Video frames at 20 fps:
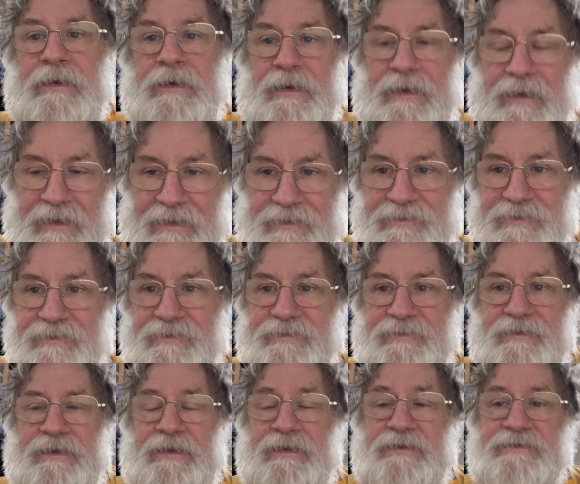And
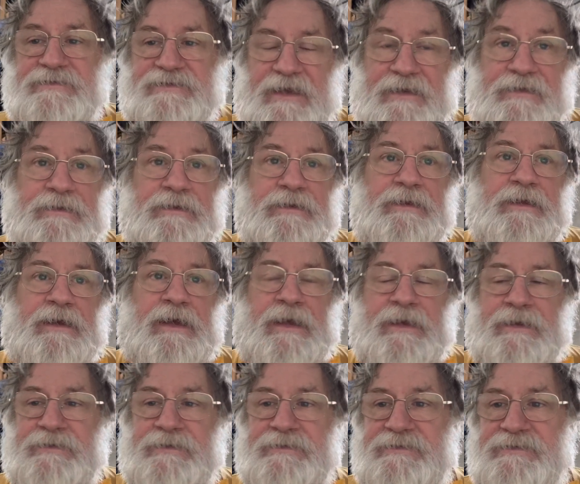exactly
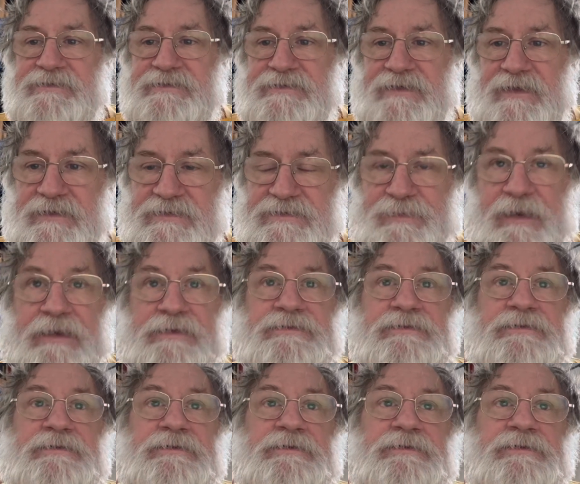as
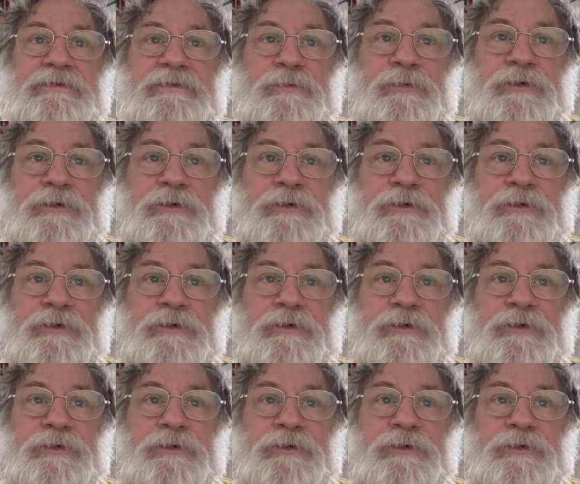expected,